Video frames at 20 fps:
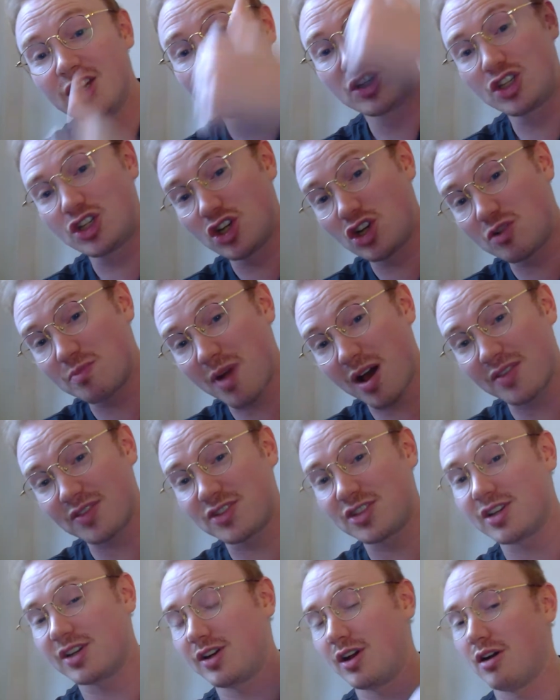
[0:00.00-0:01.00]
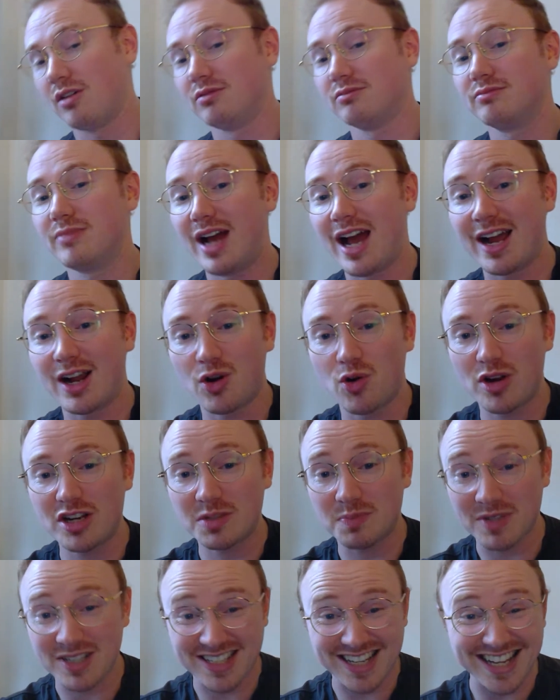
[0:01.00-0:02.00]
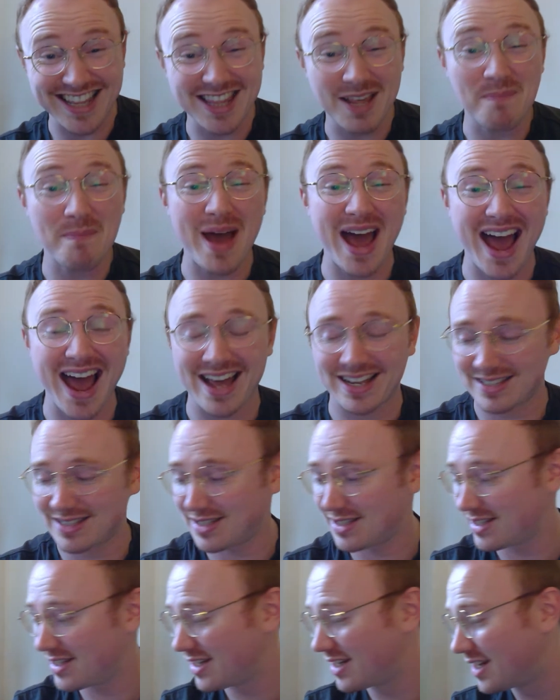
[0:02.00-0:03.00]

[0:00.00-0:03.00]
2 months ago at Christmas in the past.